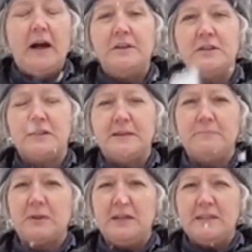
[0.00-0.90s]
I just
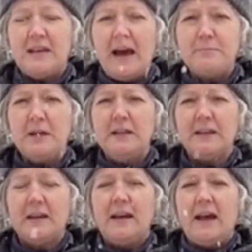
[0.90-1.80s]
simply tap it
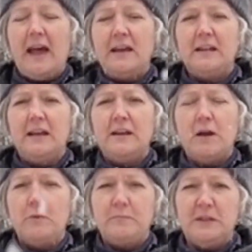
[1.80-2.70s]
and it
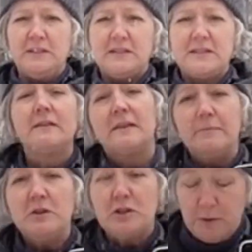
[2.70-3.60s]
opens.
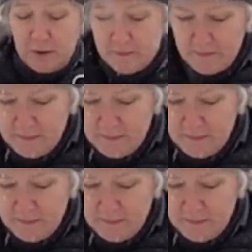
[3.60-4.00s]
Let me show you.